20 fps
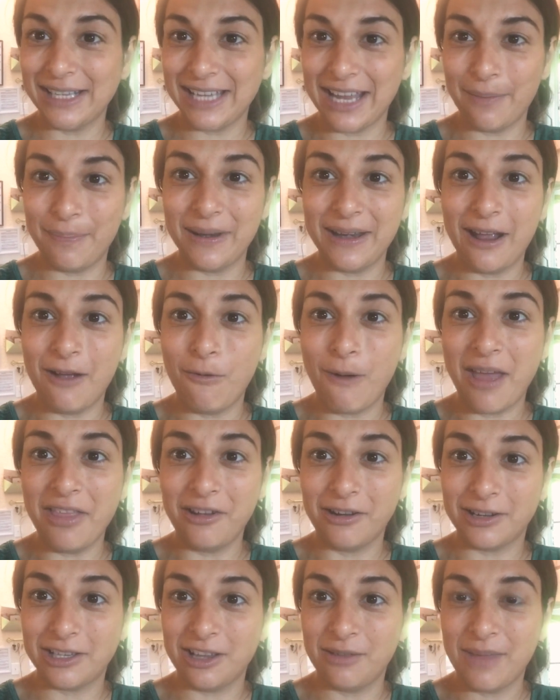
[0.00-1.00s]
up and down
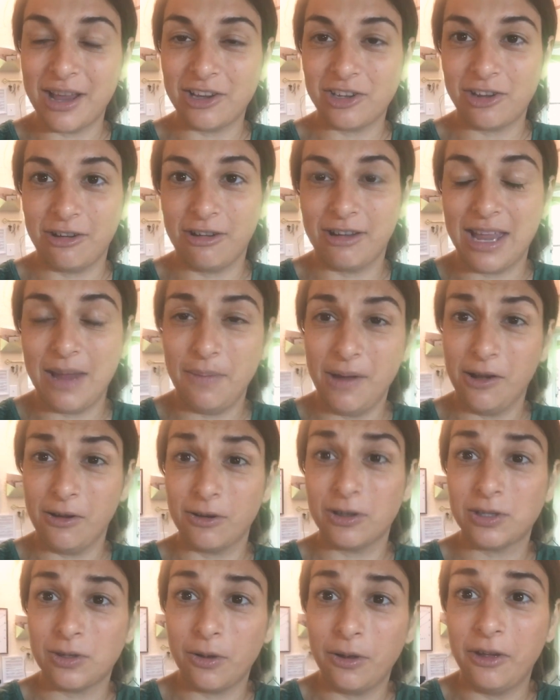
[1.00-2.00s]
weather, so make sure you're keeping
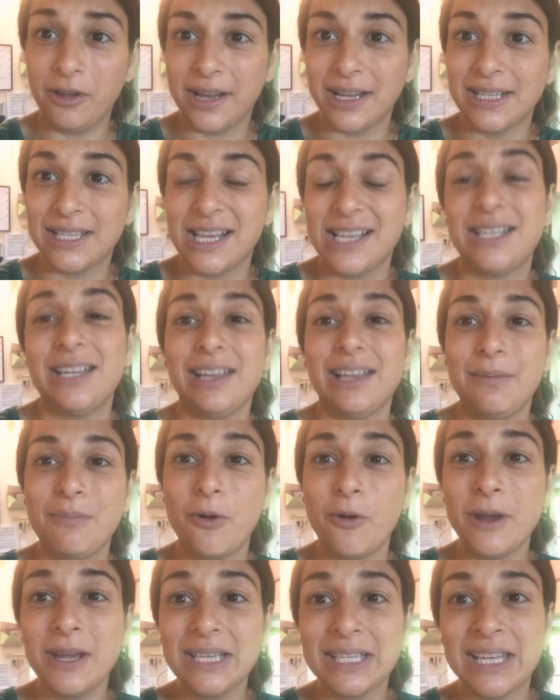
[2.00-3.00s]
your soil consistently
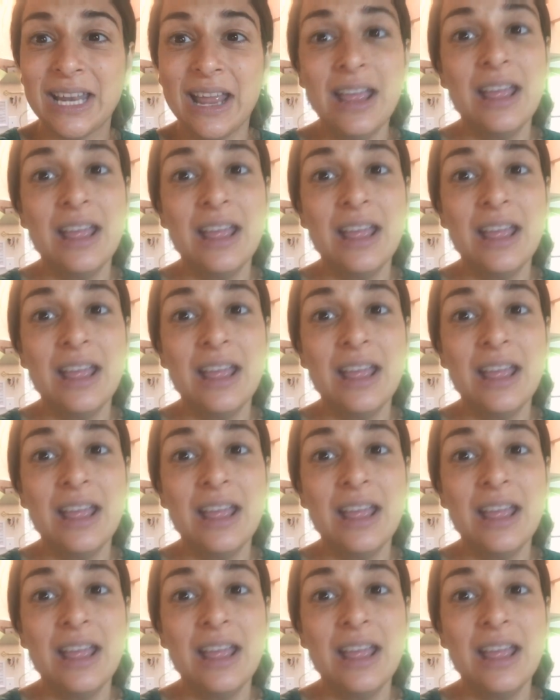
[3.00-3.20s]
moist